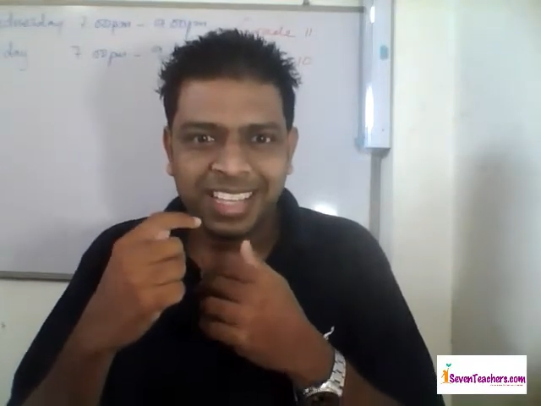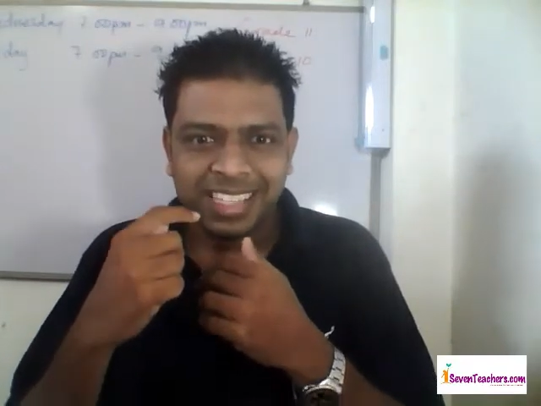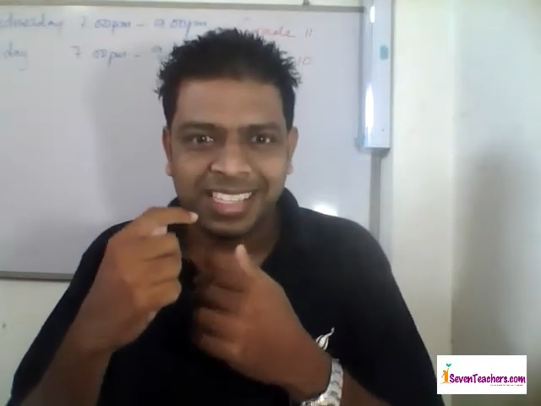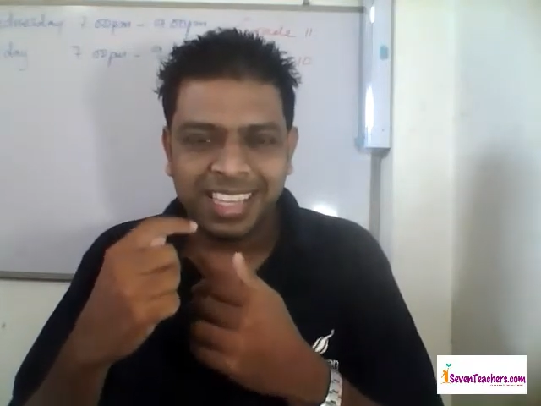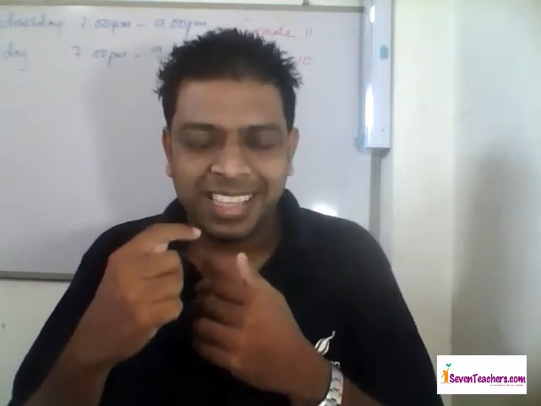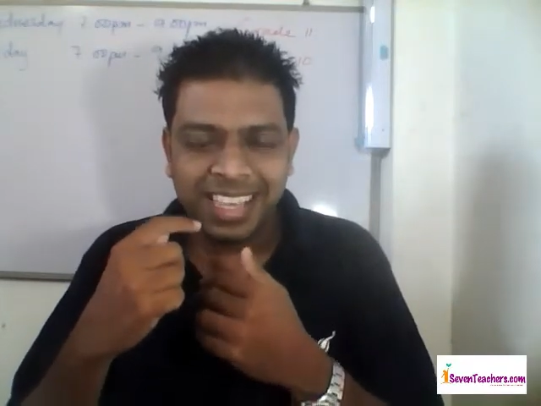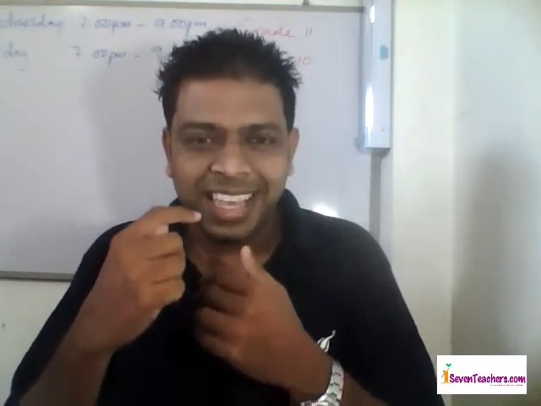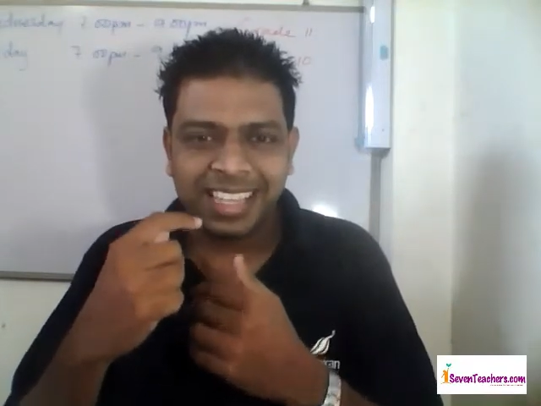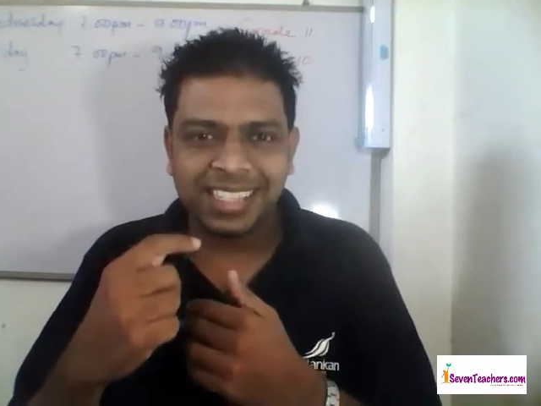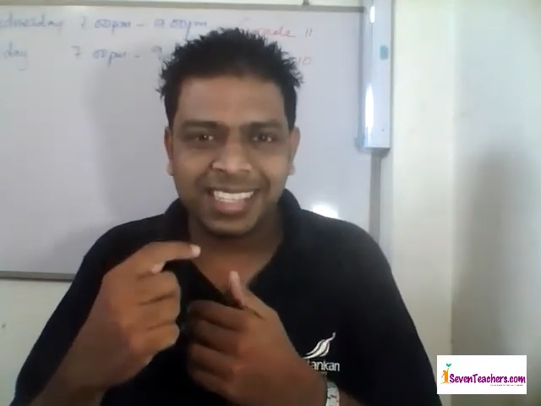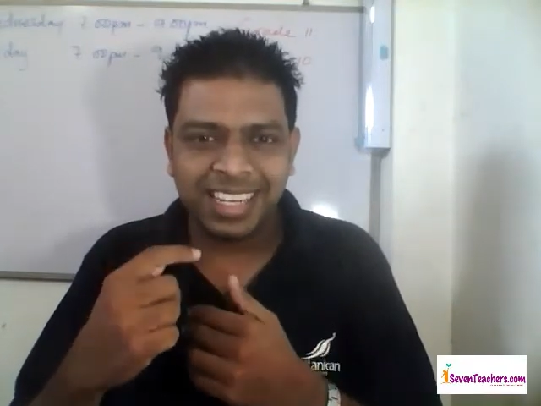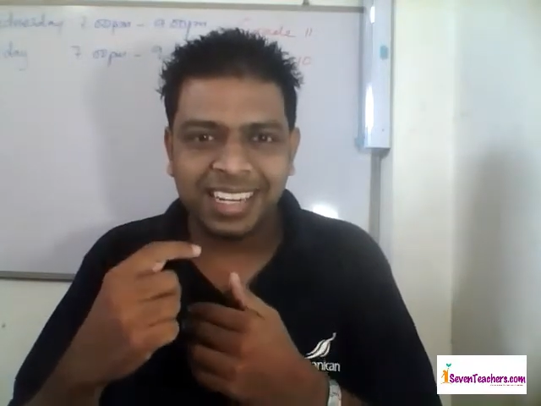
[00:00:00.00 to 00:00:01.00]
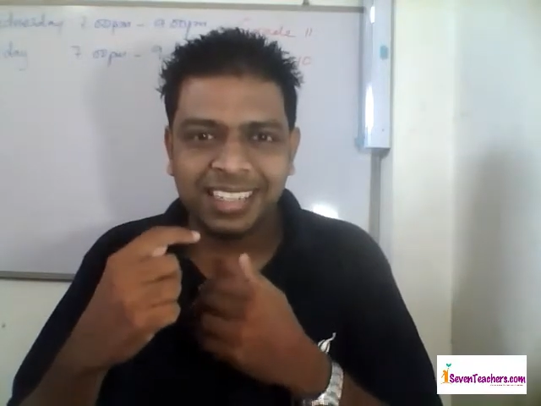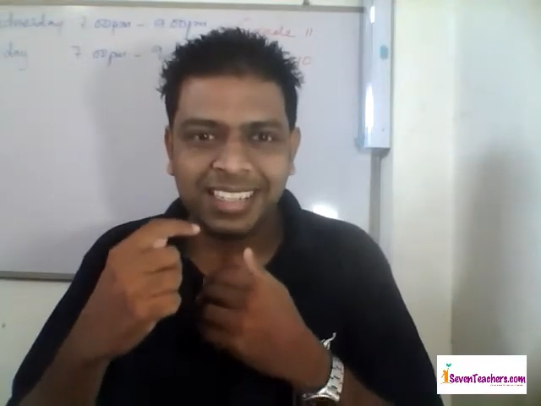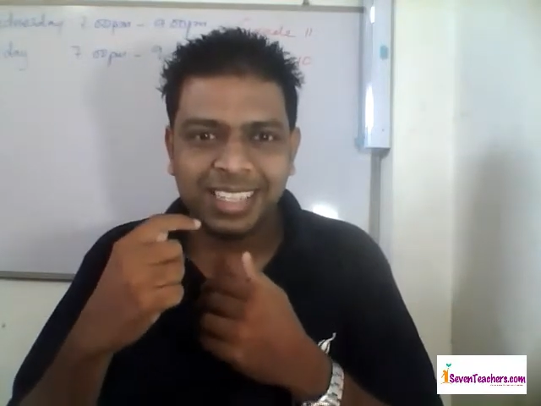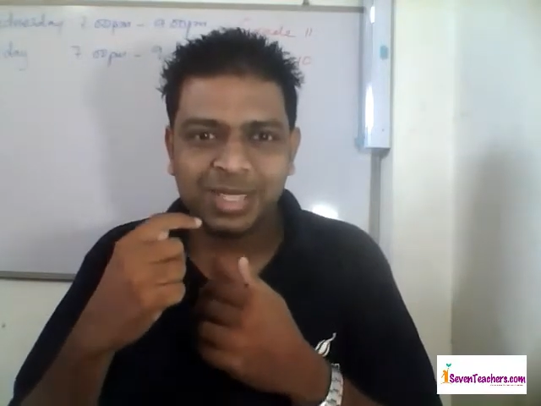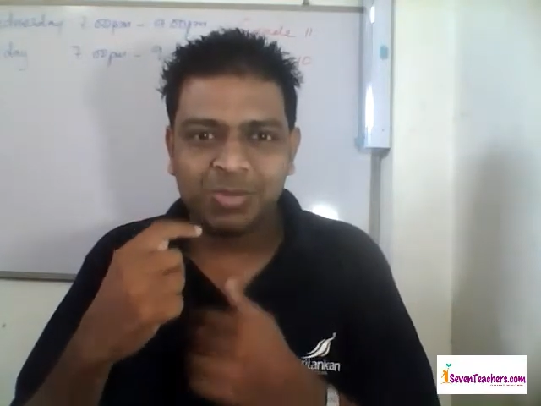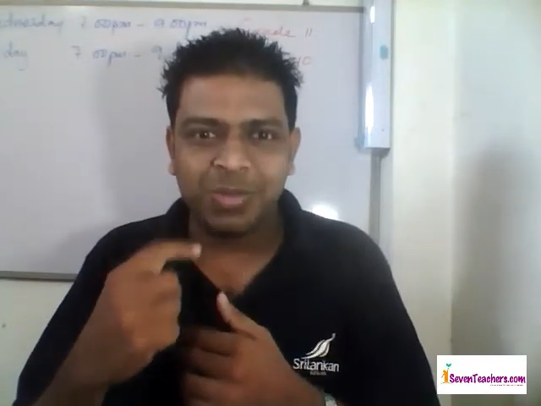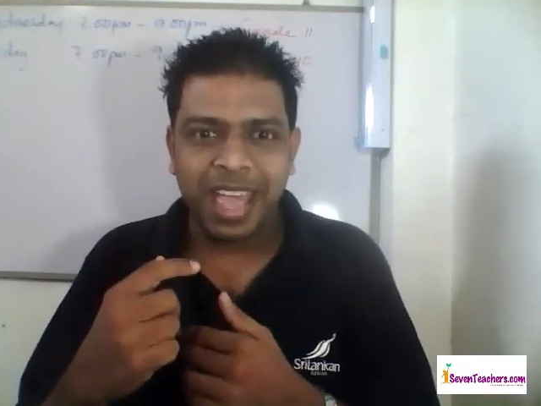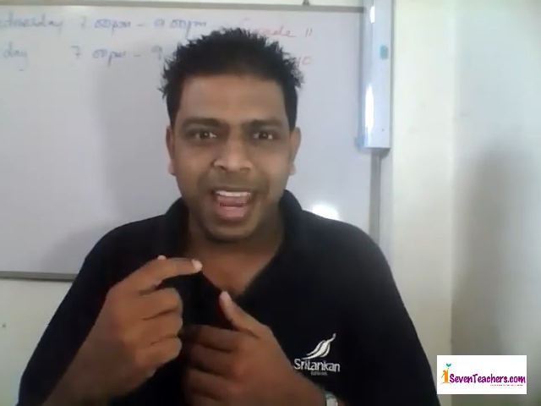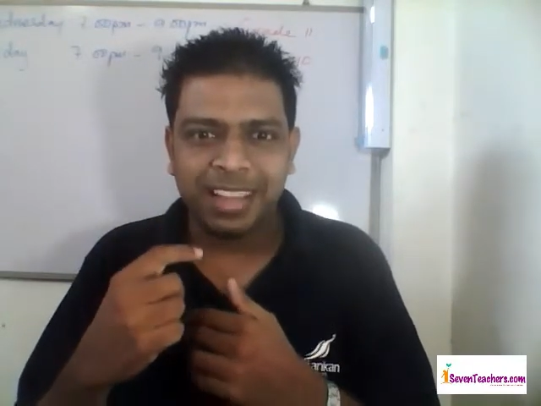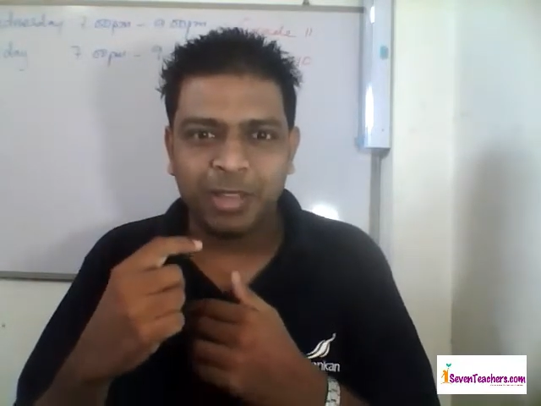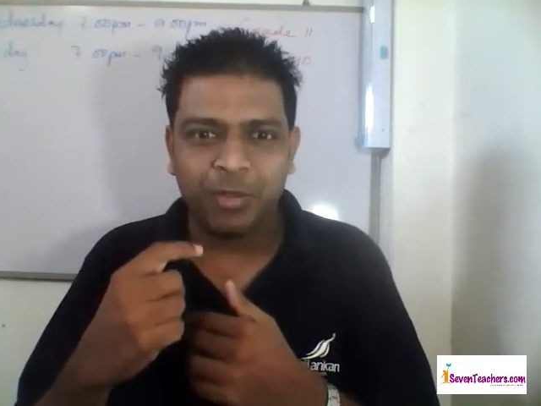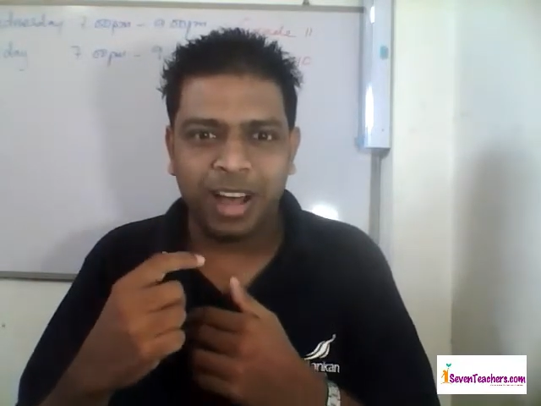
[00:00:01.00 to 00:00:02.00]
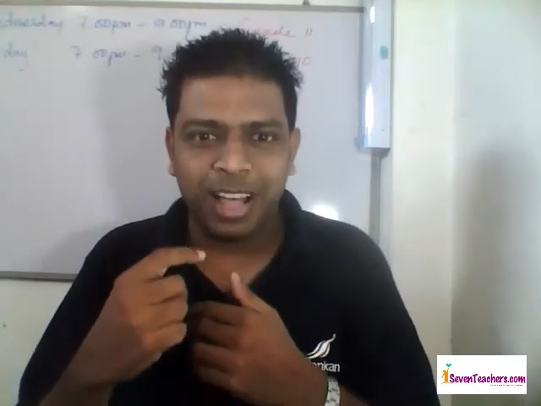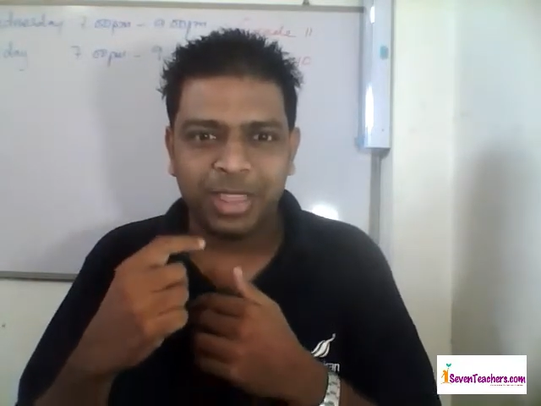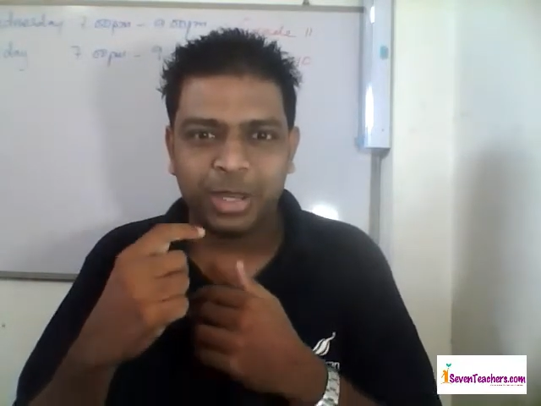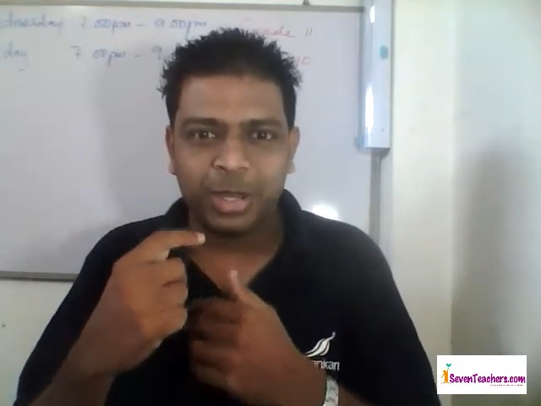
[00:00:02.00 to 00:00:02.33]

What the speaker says: see the extent this man, the father,